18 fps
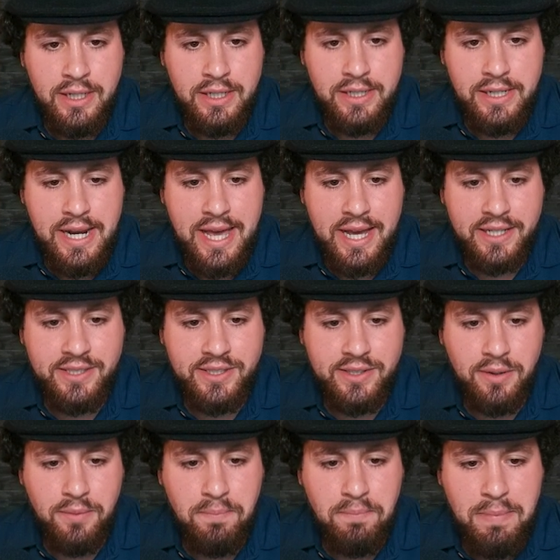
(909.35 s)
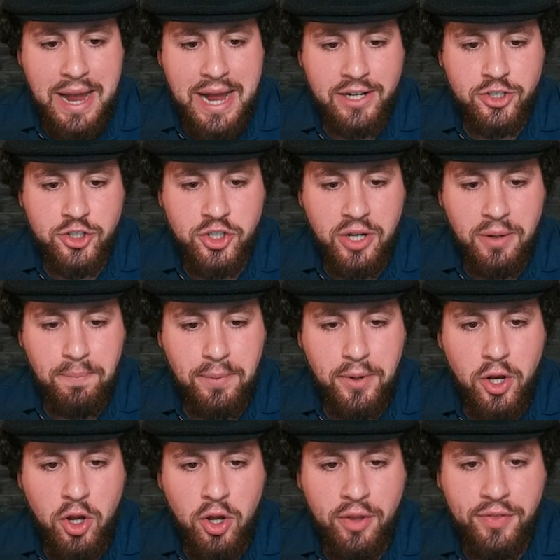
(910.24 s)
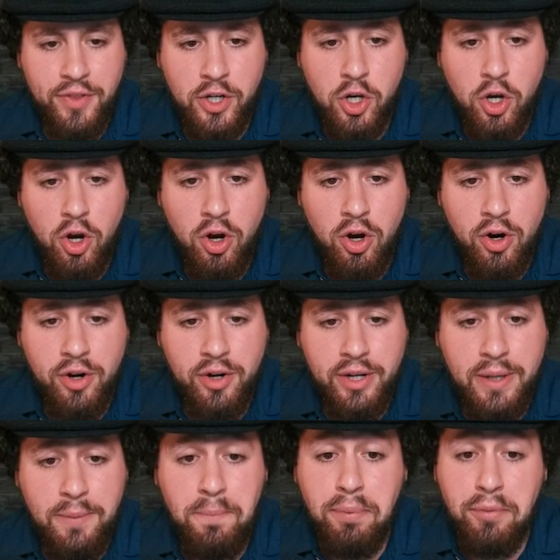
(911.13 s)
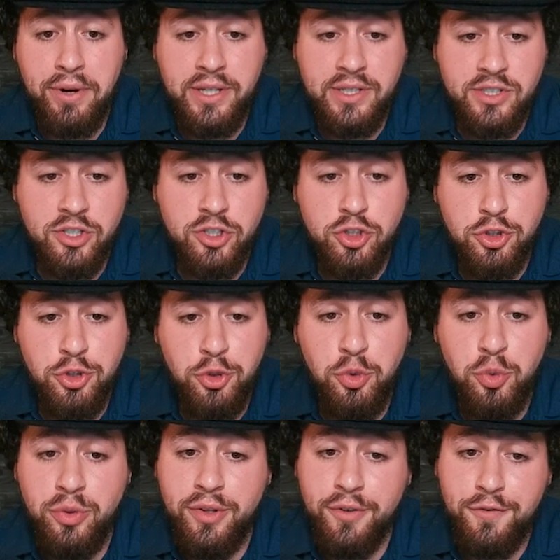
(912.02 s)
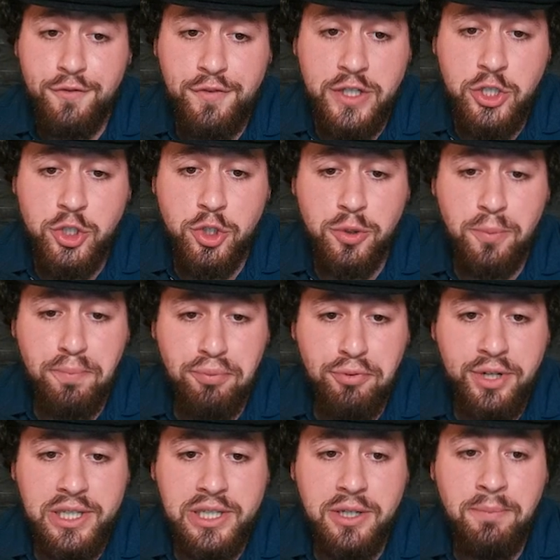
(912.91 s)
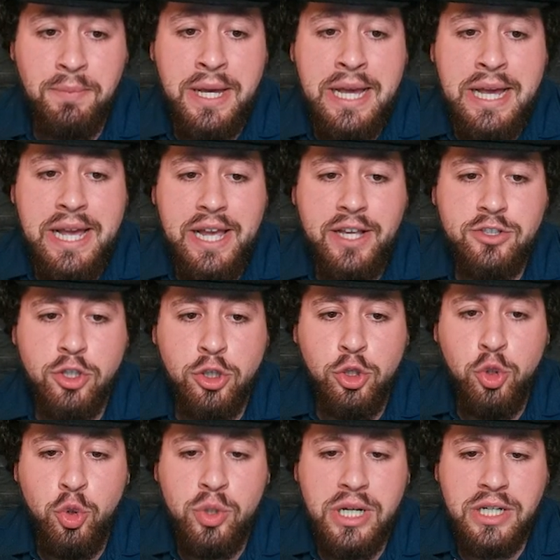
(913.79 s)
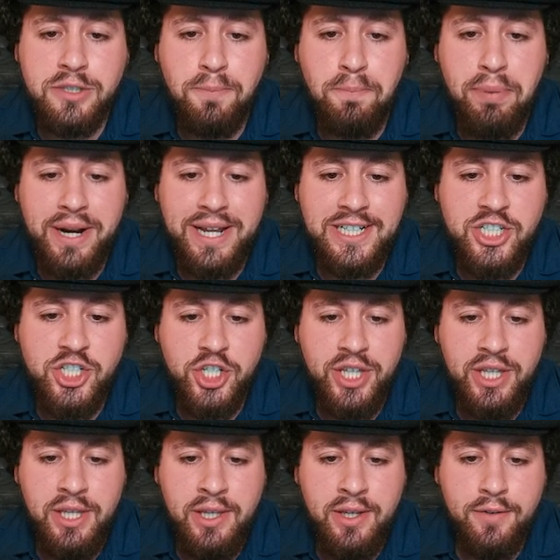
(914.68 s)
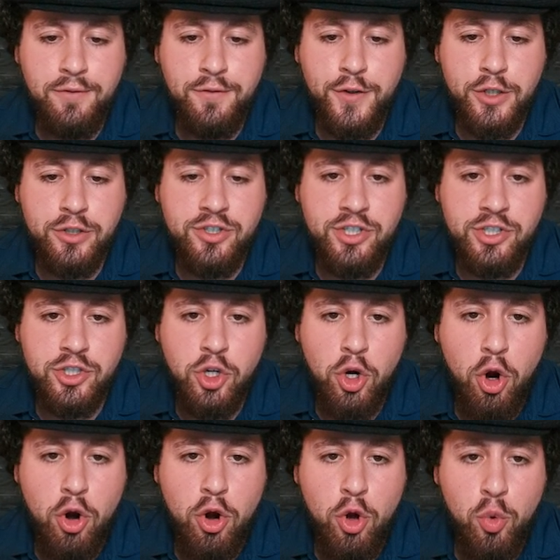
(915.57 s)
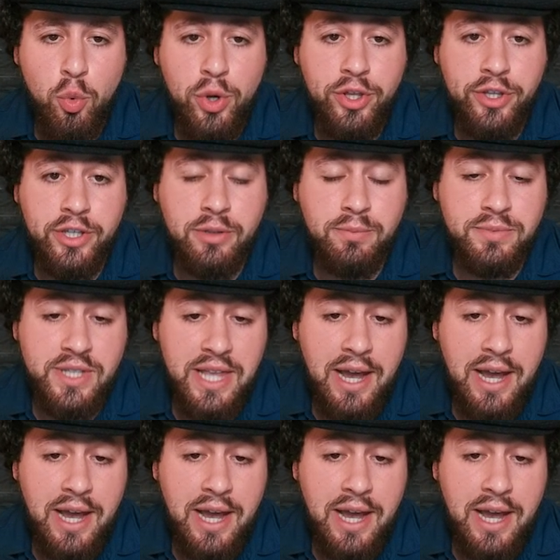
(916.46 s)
Next matchup on the card, it brings us to the featured prelim. It's Łukasz Brzeski versus Carl Williams.